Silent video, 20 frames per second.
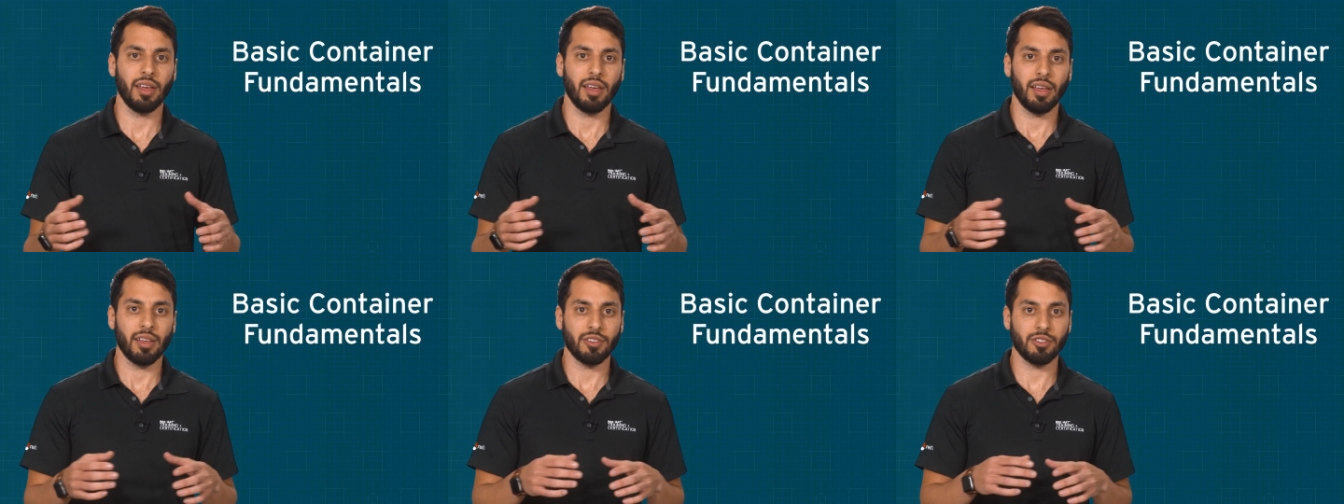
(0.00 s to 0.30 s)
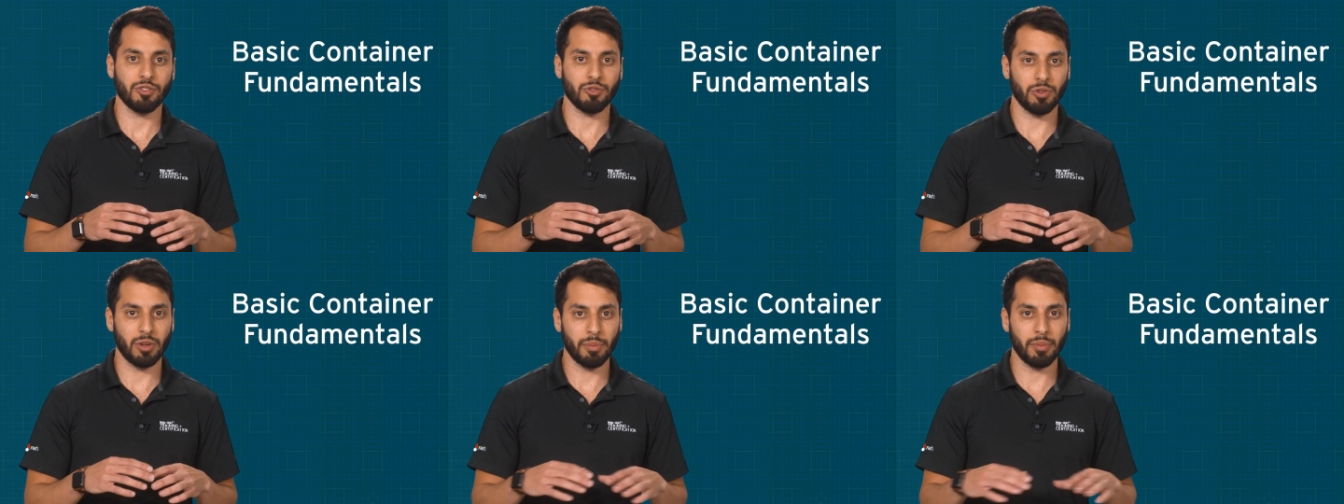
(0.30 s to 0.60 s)

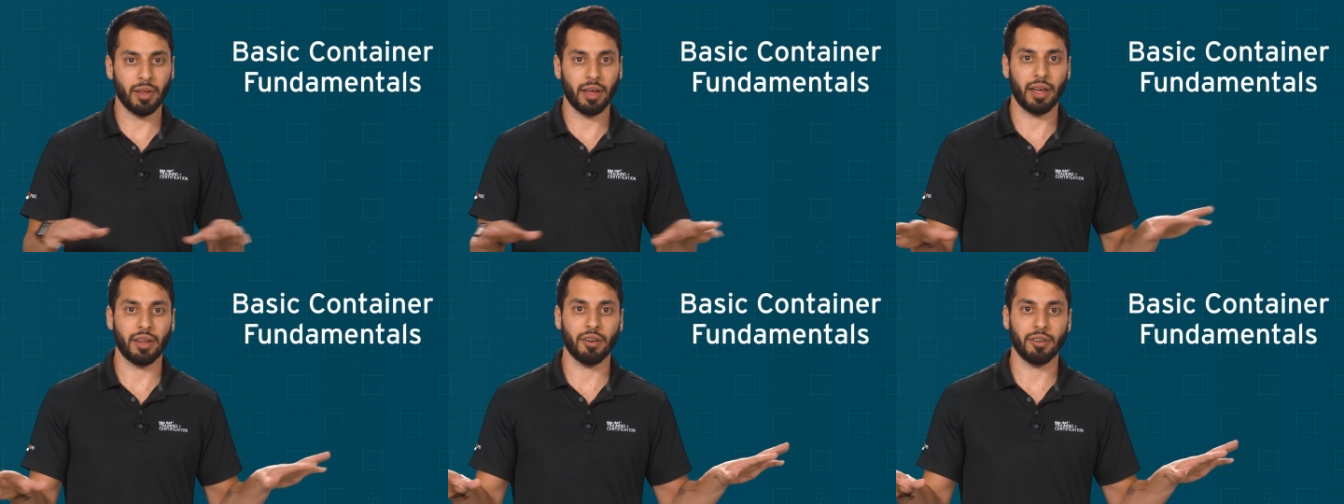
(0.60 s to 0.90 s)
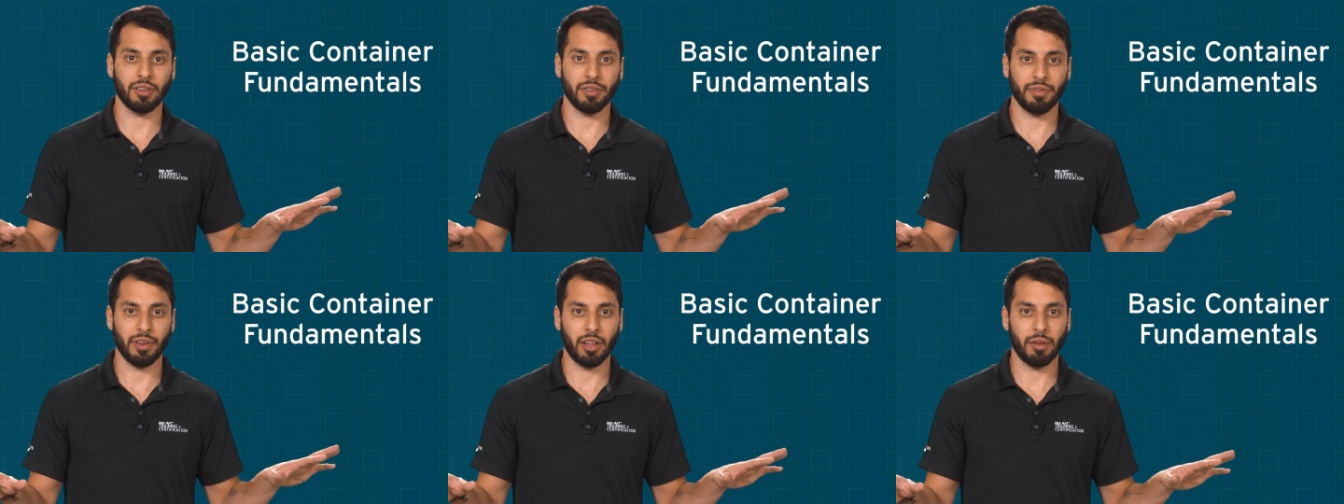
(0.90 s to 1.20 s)
streamline our
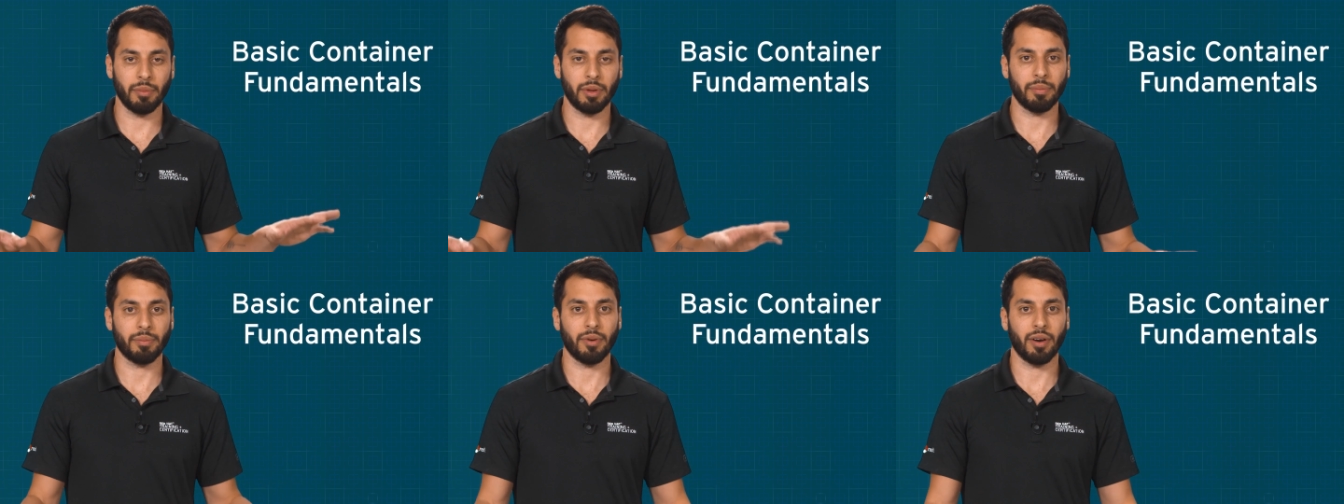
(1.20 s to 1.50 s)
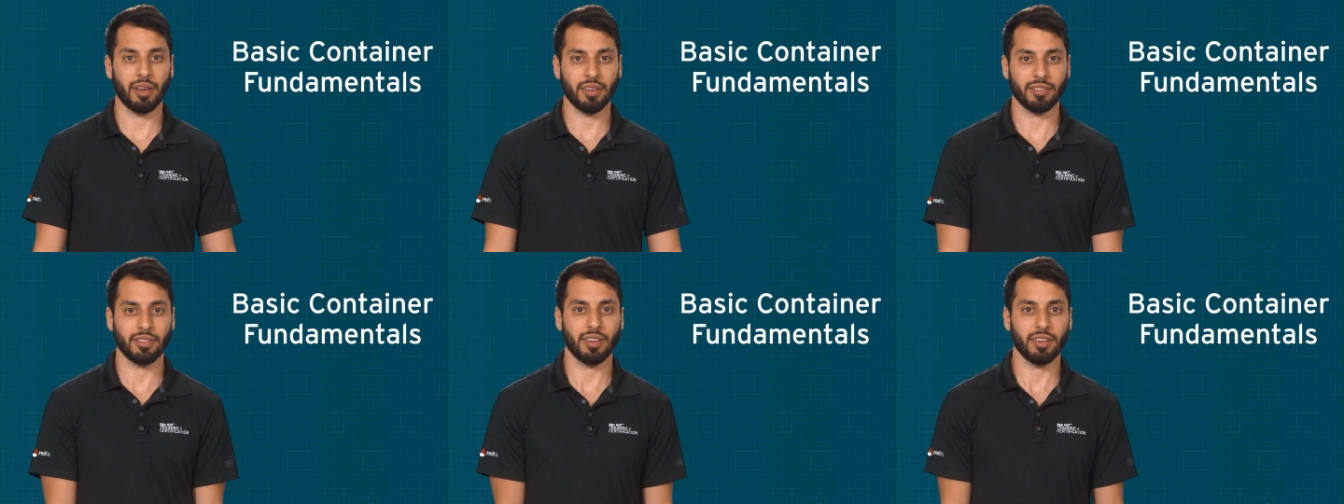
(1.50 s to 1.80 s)
development
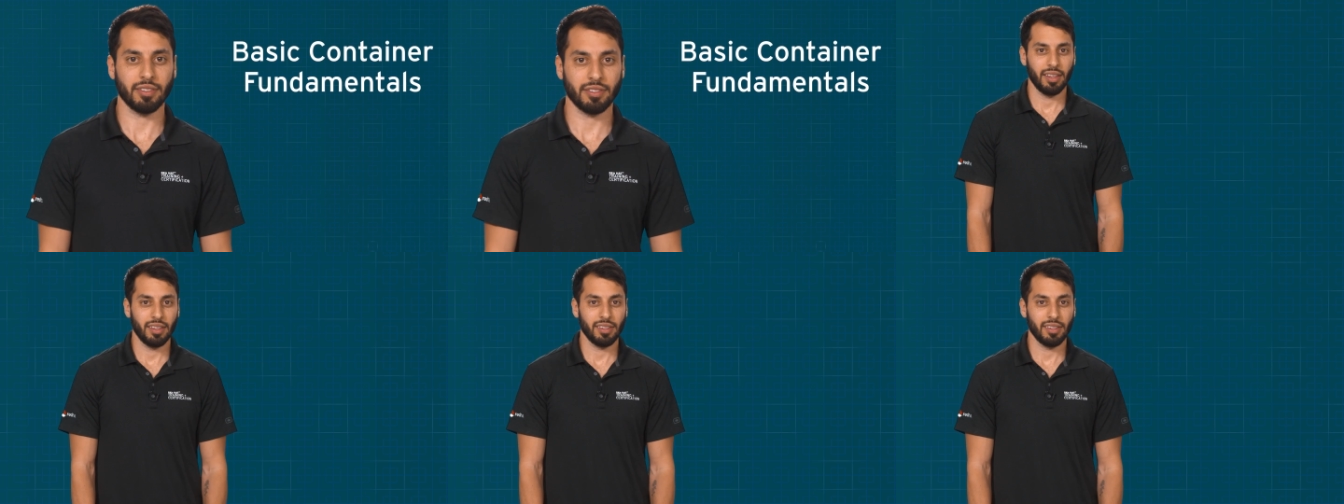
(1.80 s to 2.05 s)
process.